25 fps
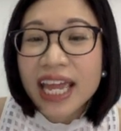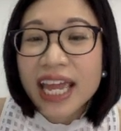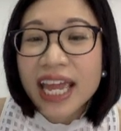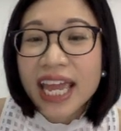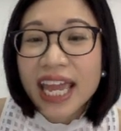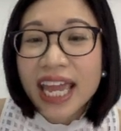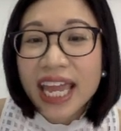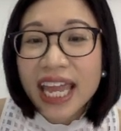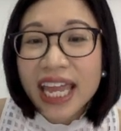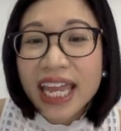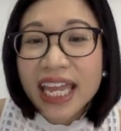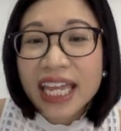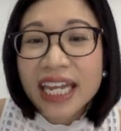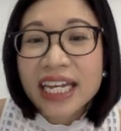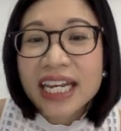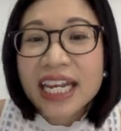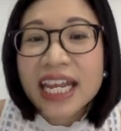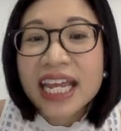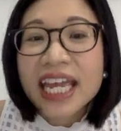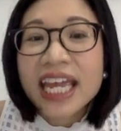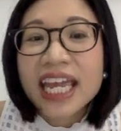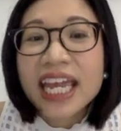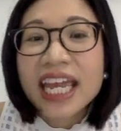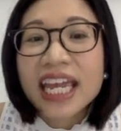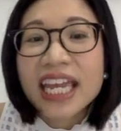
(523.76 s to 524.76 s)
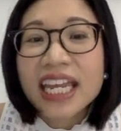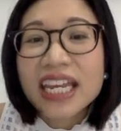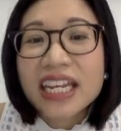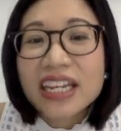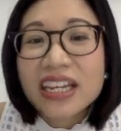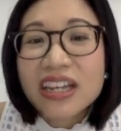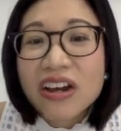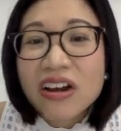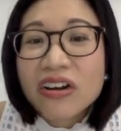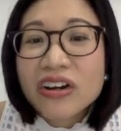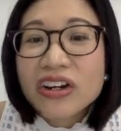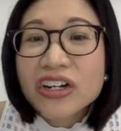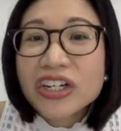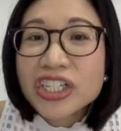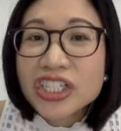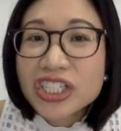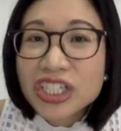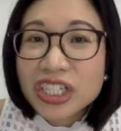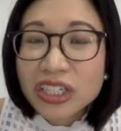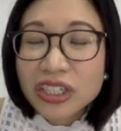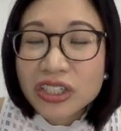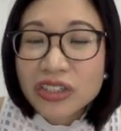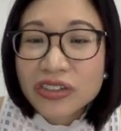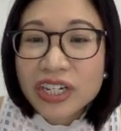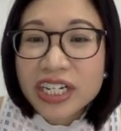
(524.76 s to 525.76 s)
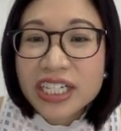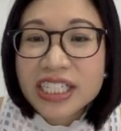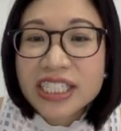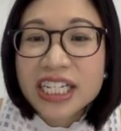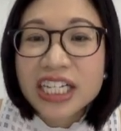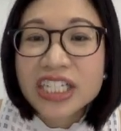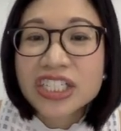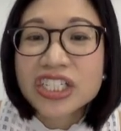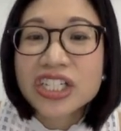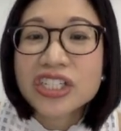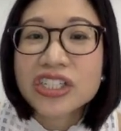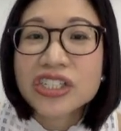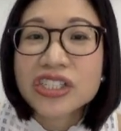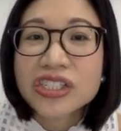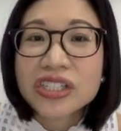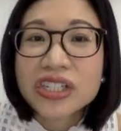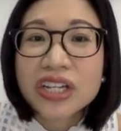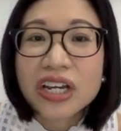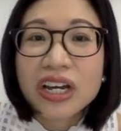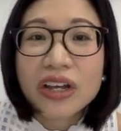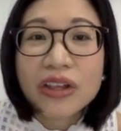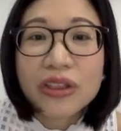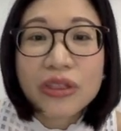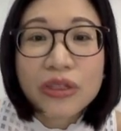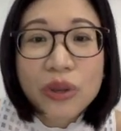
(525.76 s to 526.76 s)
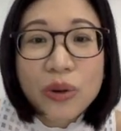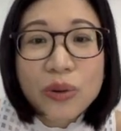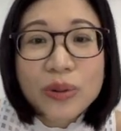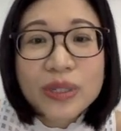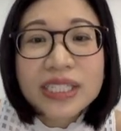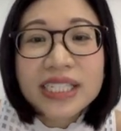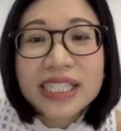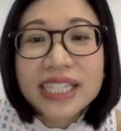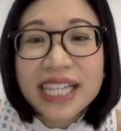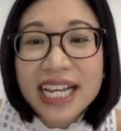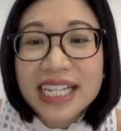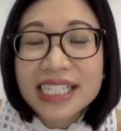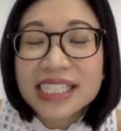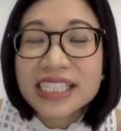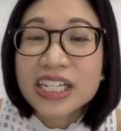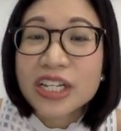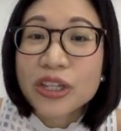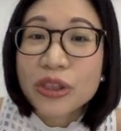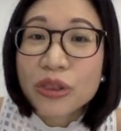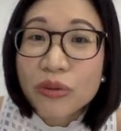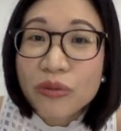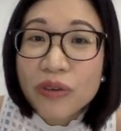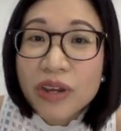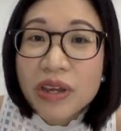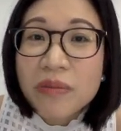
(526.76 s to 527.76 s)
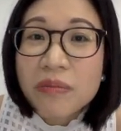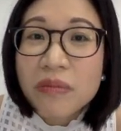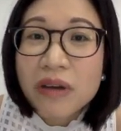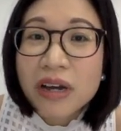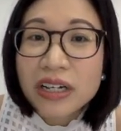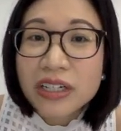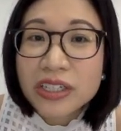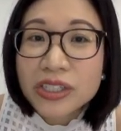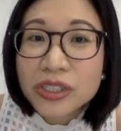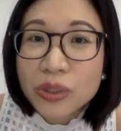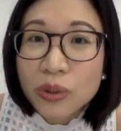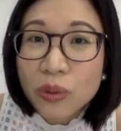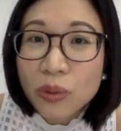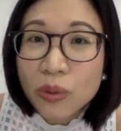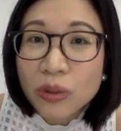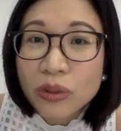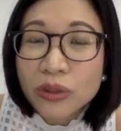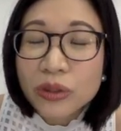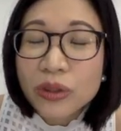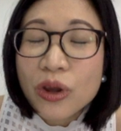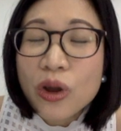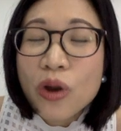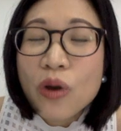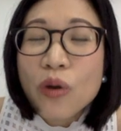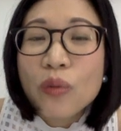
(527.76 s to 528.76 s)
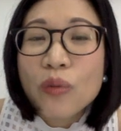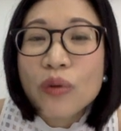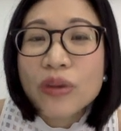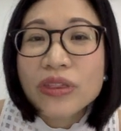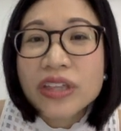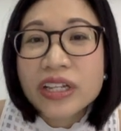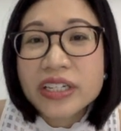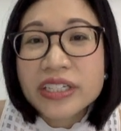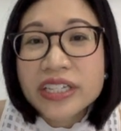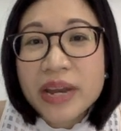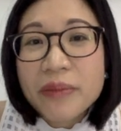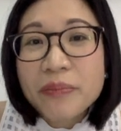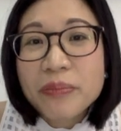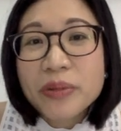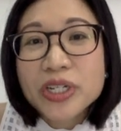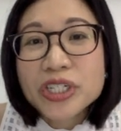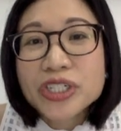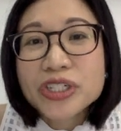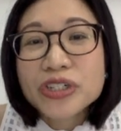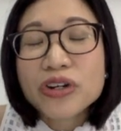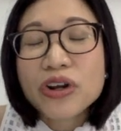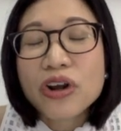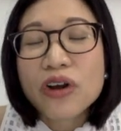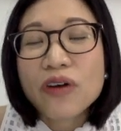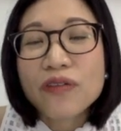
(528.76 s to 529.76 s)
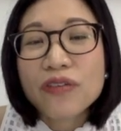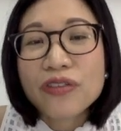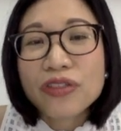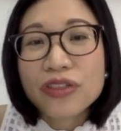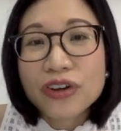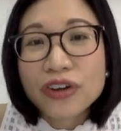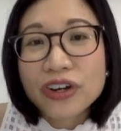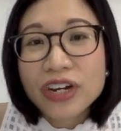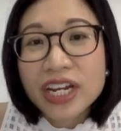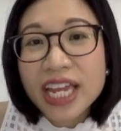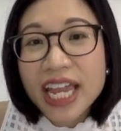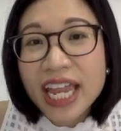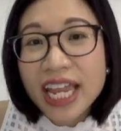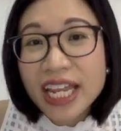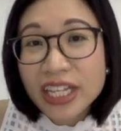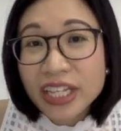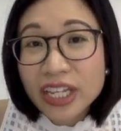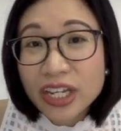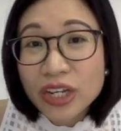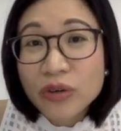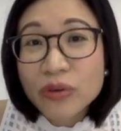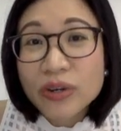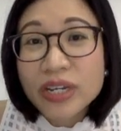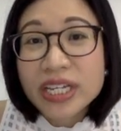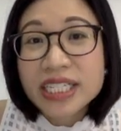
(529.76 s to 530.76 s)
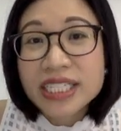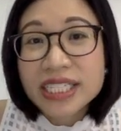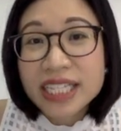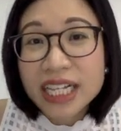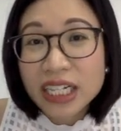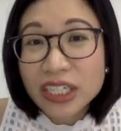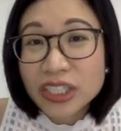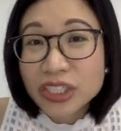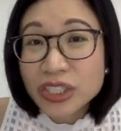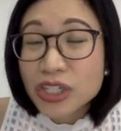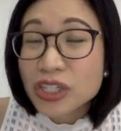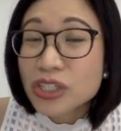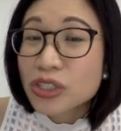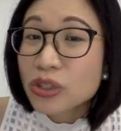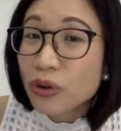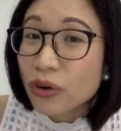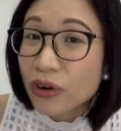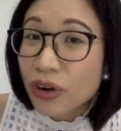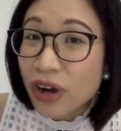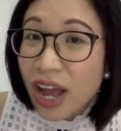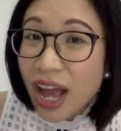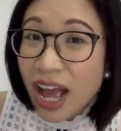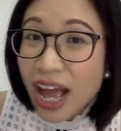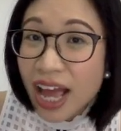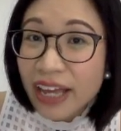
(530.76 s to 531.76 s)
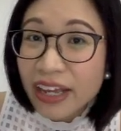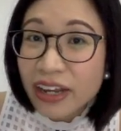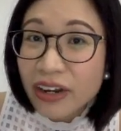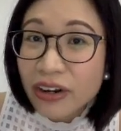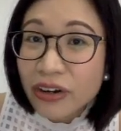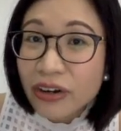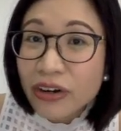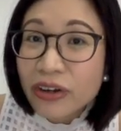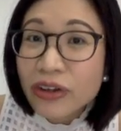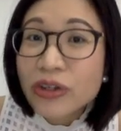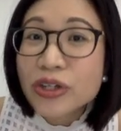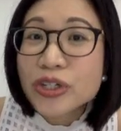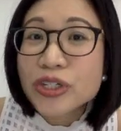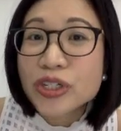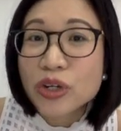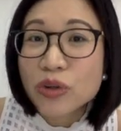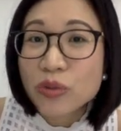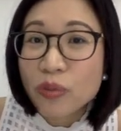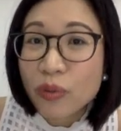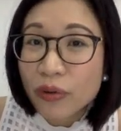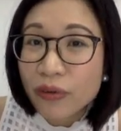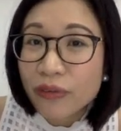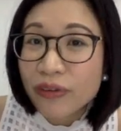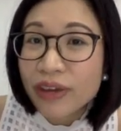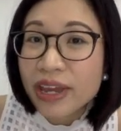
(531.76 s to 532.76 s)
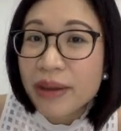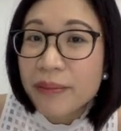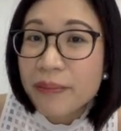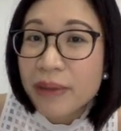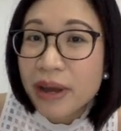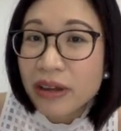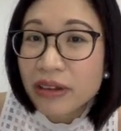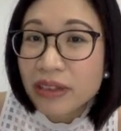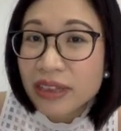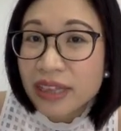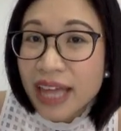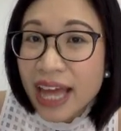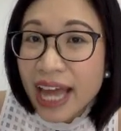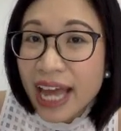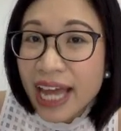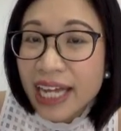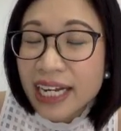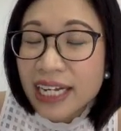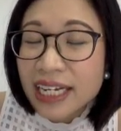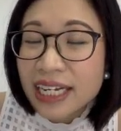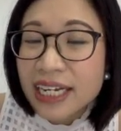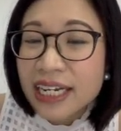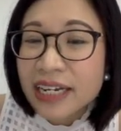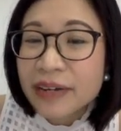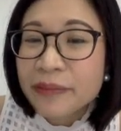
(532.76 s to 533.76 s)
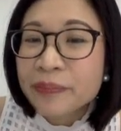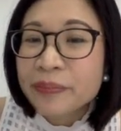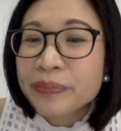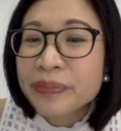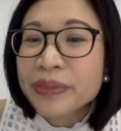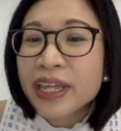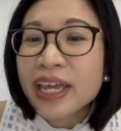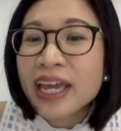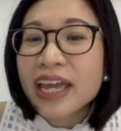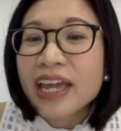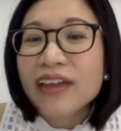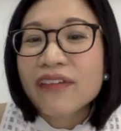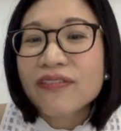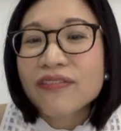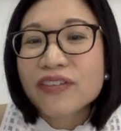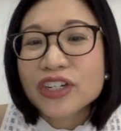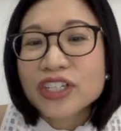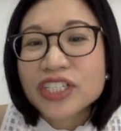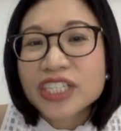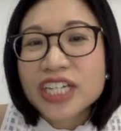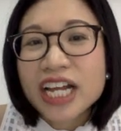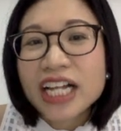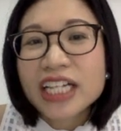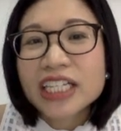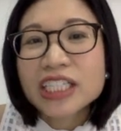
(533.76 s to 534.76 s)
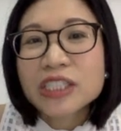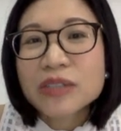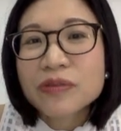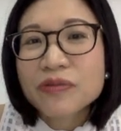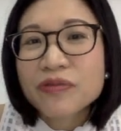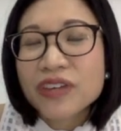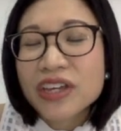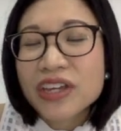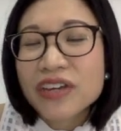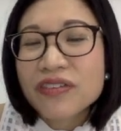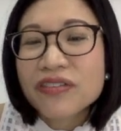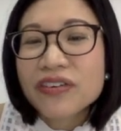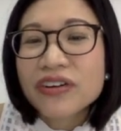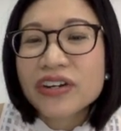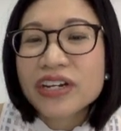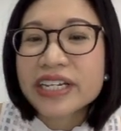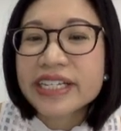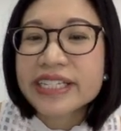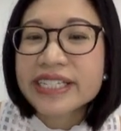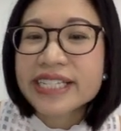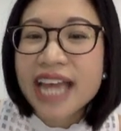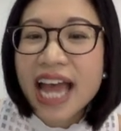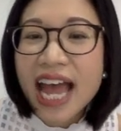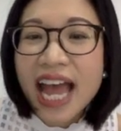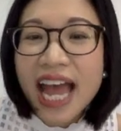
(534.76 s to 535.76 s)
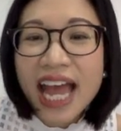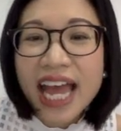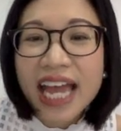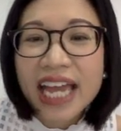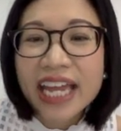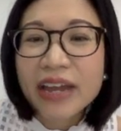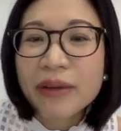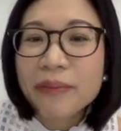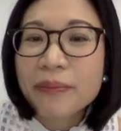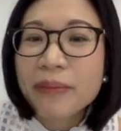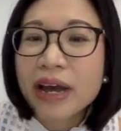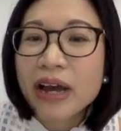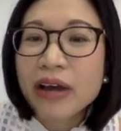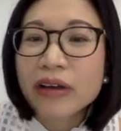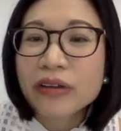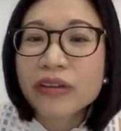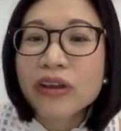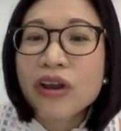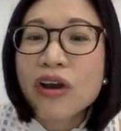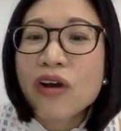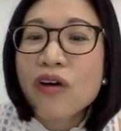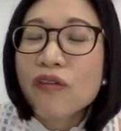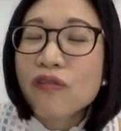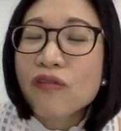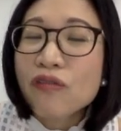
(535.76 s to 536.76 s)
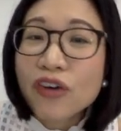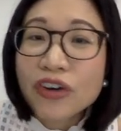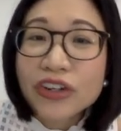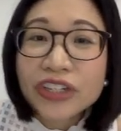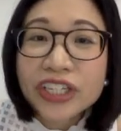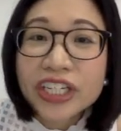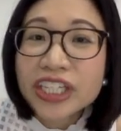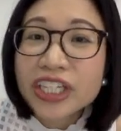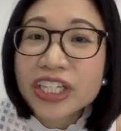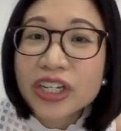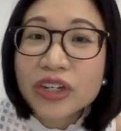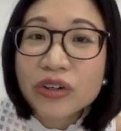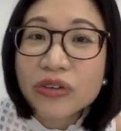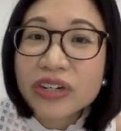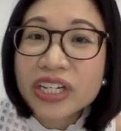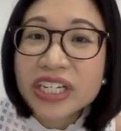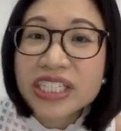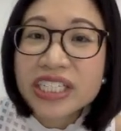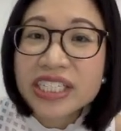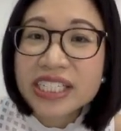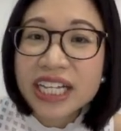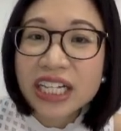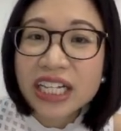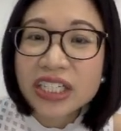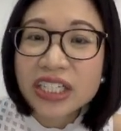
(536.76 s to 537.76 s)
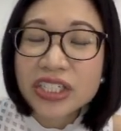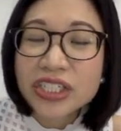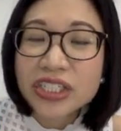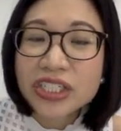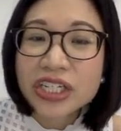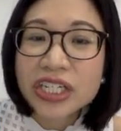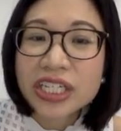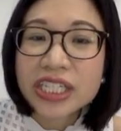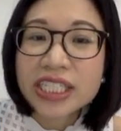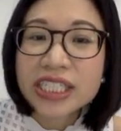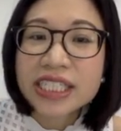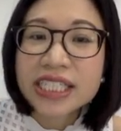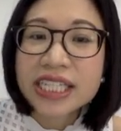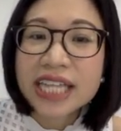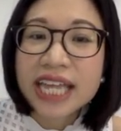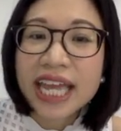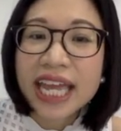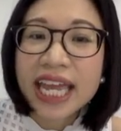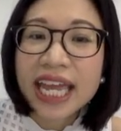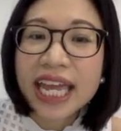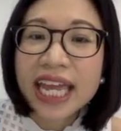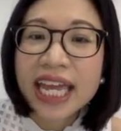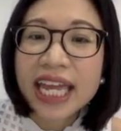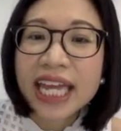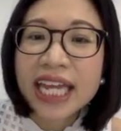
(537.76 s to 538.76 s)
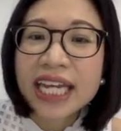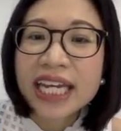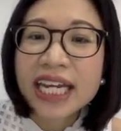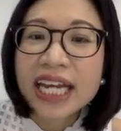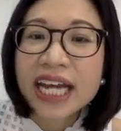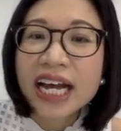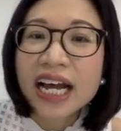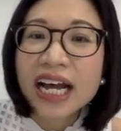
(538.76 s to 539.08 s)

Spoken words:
And in younger children such as those less than 3 months old with the temperature of 38 degrees Celsius or higher, you should worry about that. If your child's fever is high, about 40 degrees Celsius and